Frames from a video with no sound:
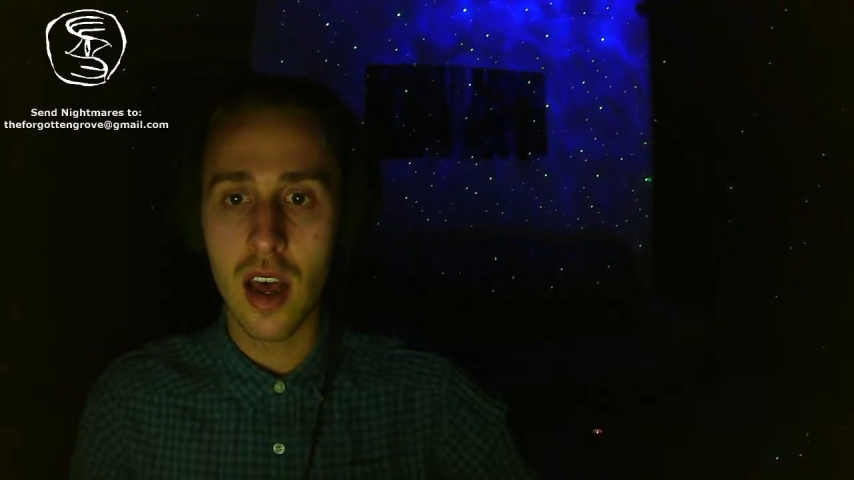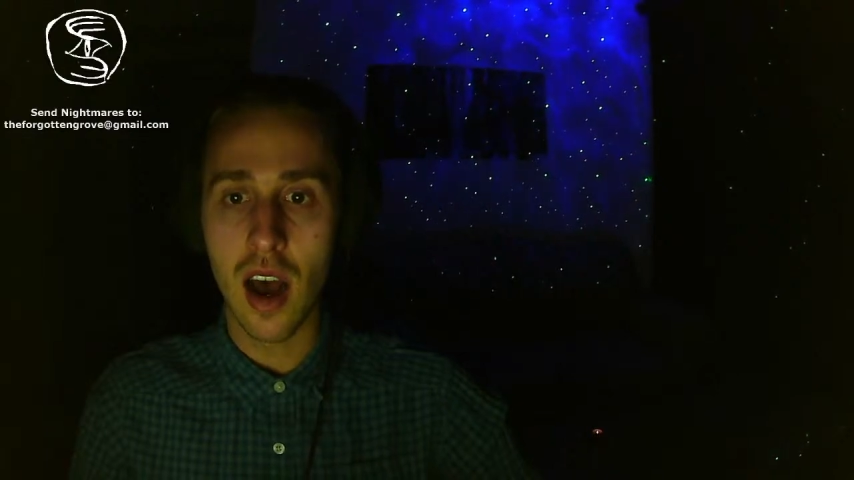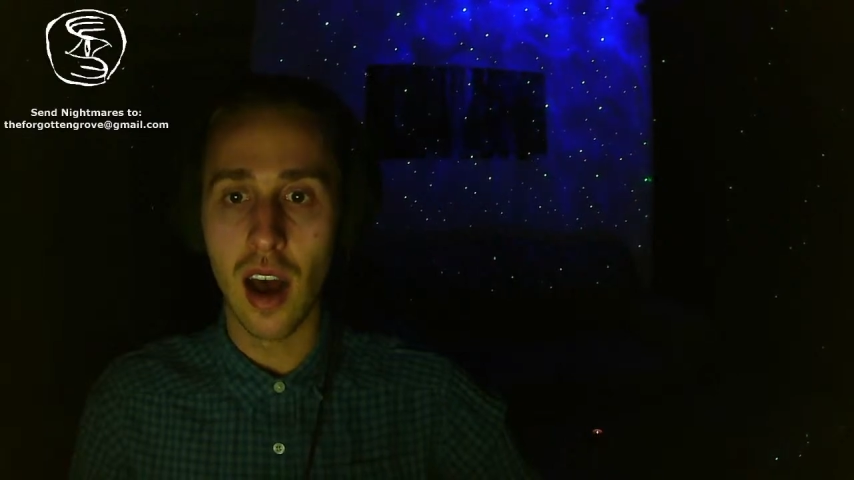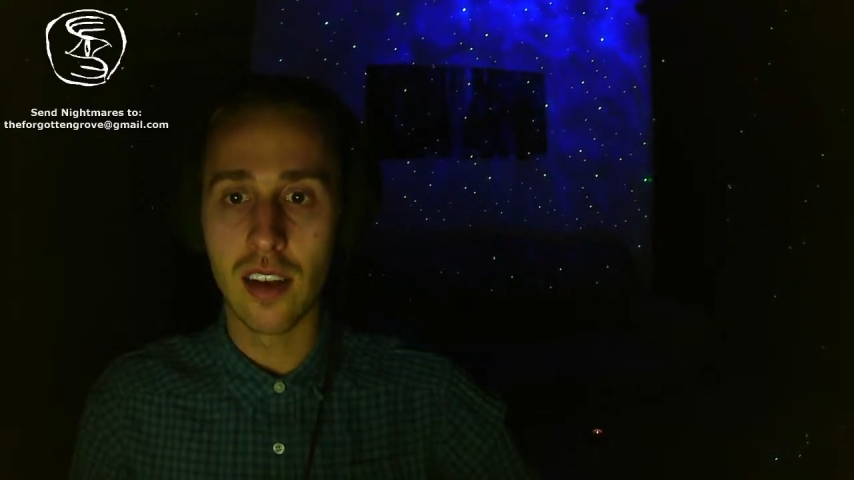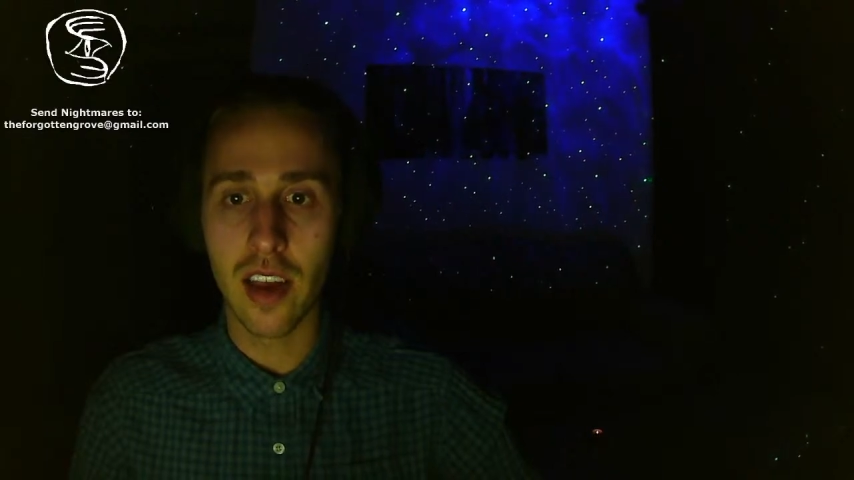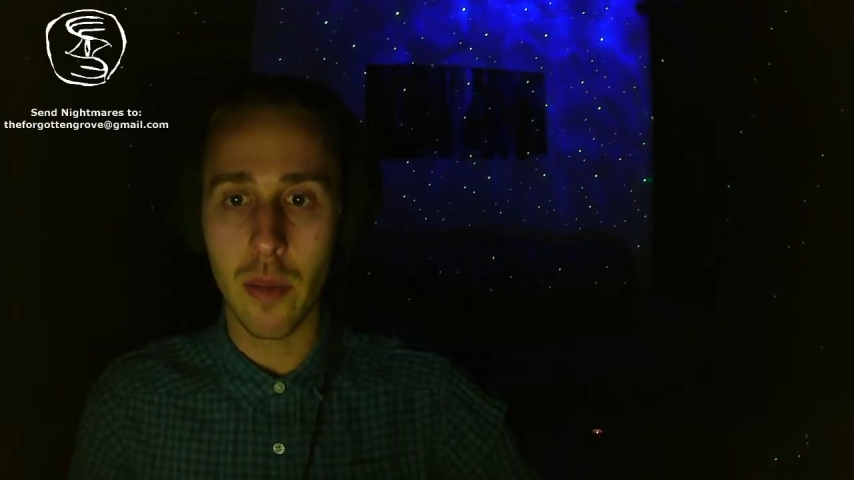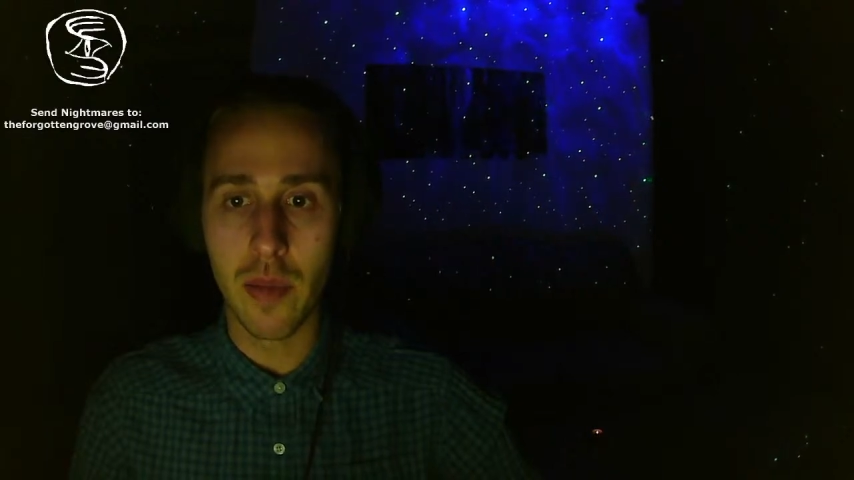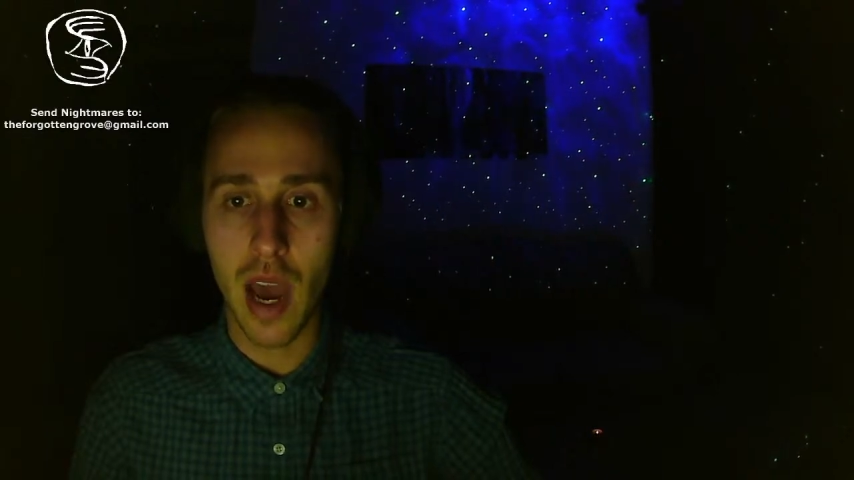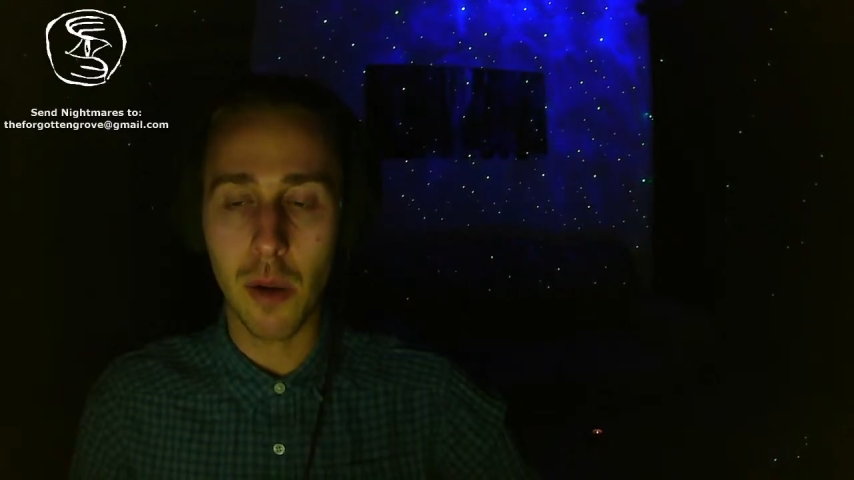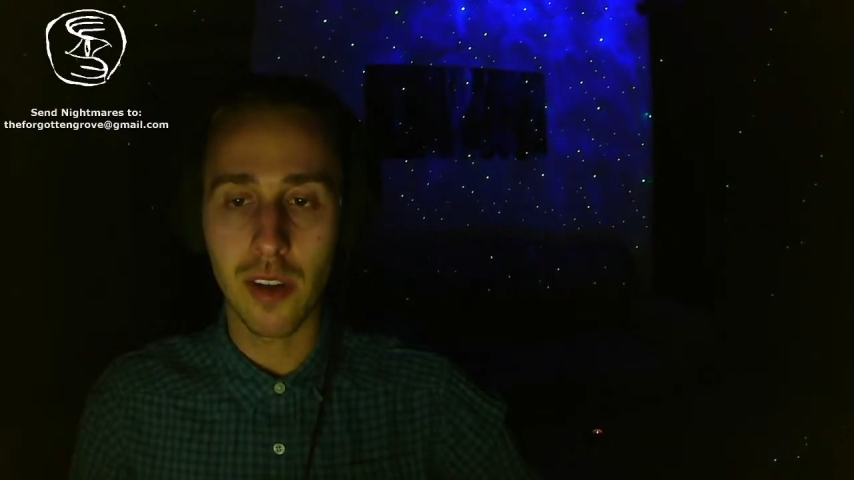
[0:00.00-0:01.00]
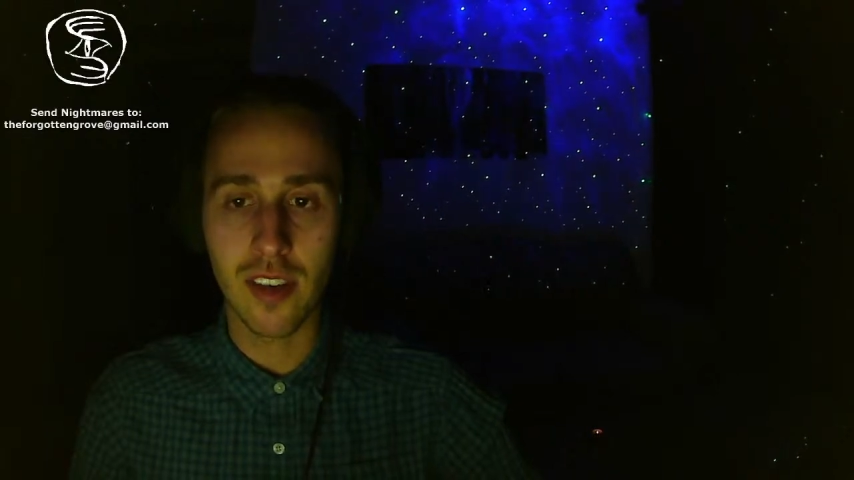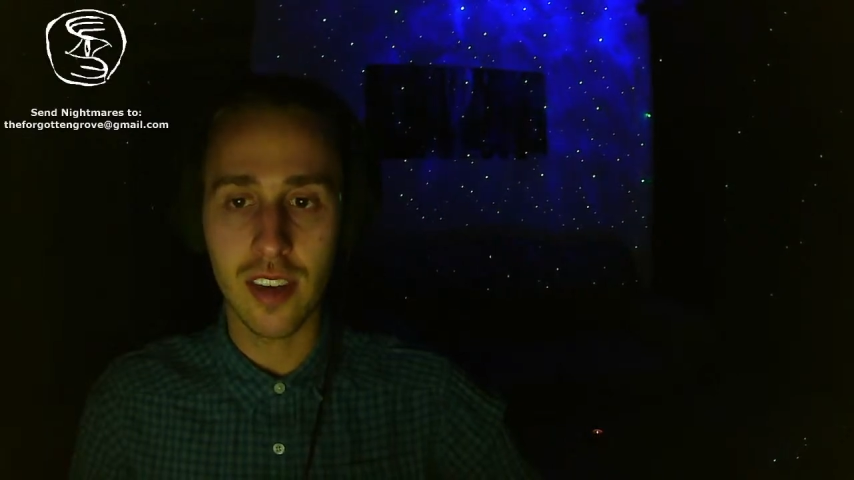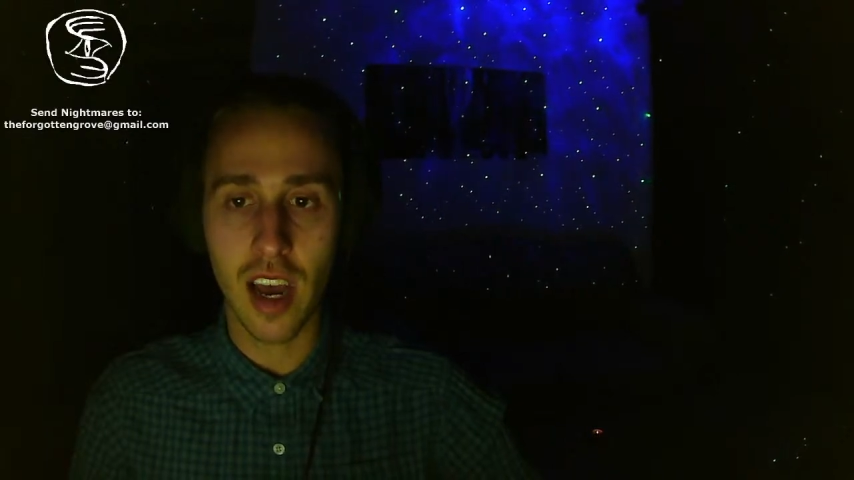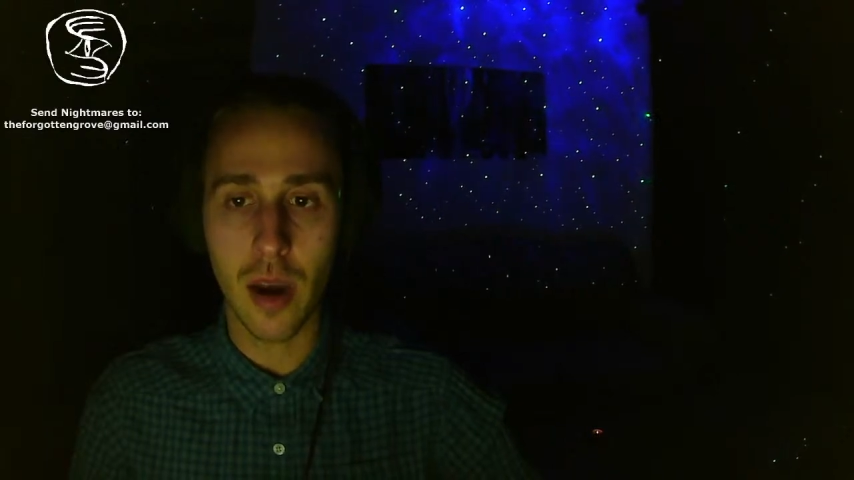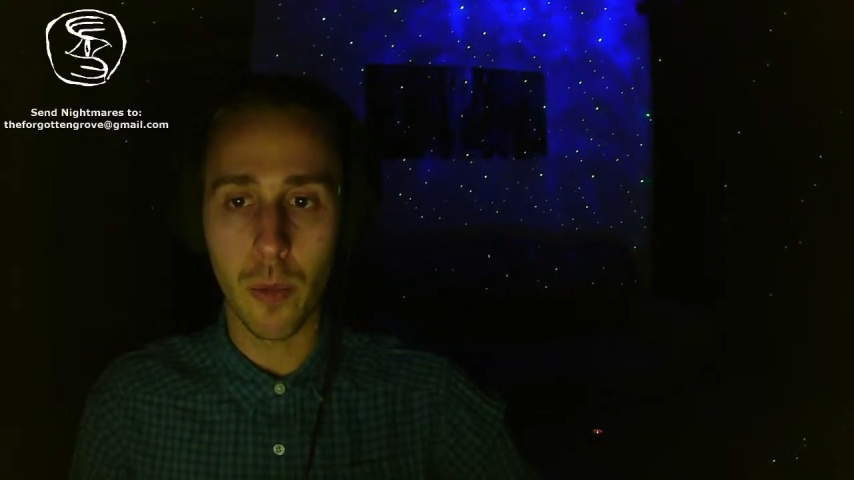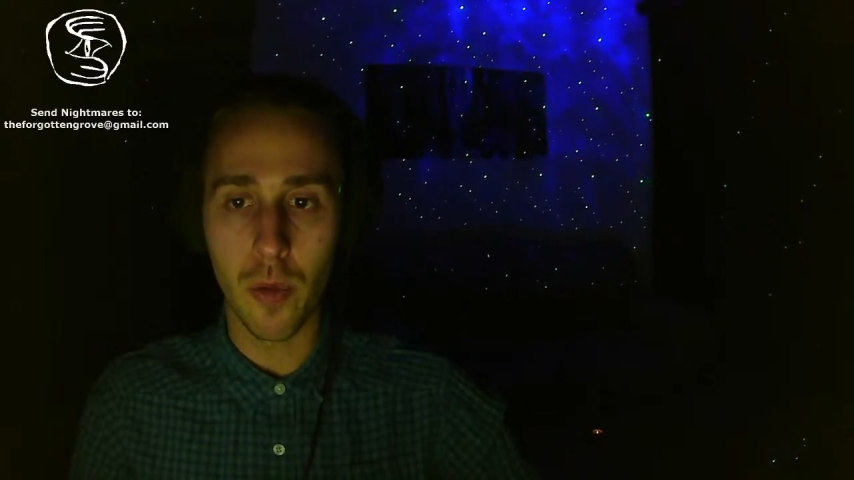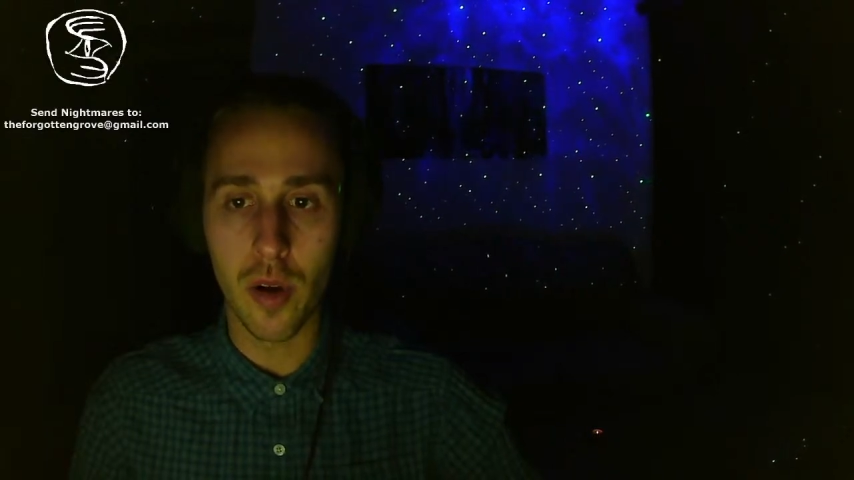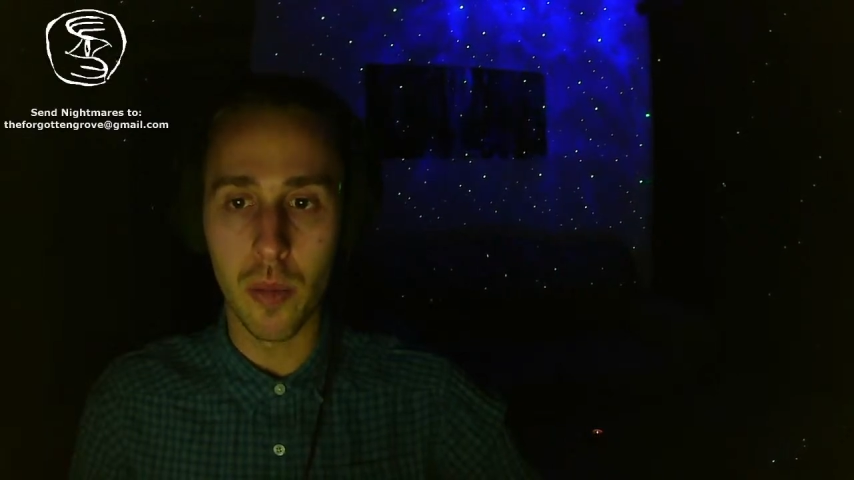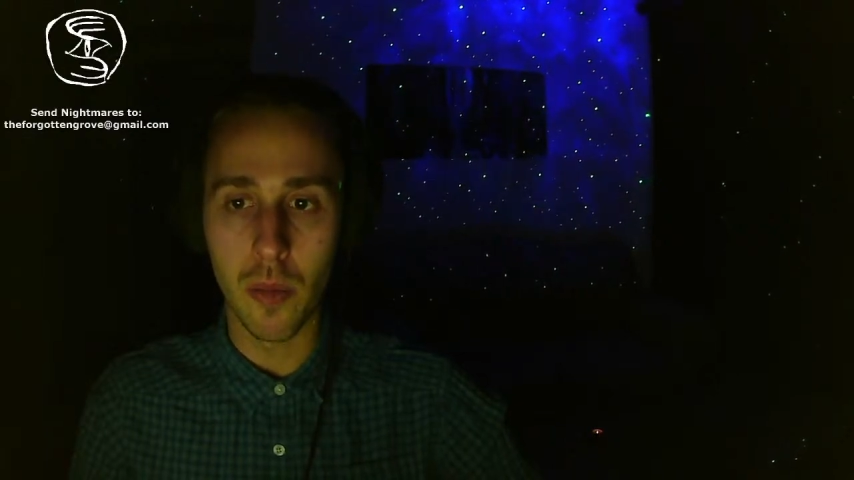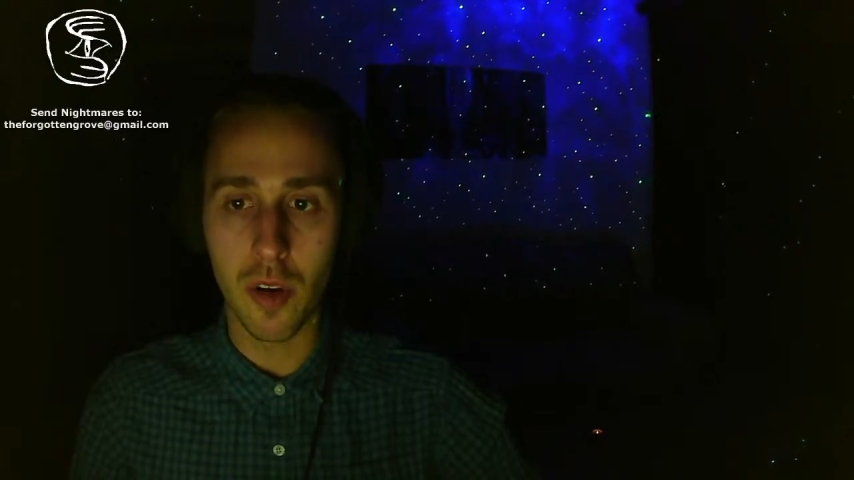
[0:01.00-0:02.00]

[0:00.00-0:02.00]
As I'm now inside a room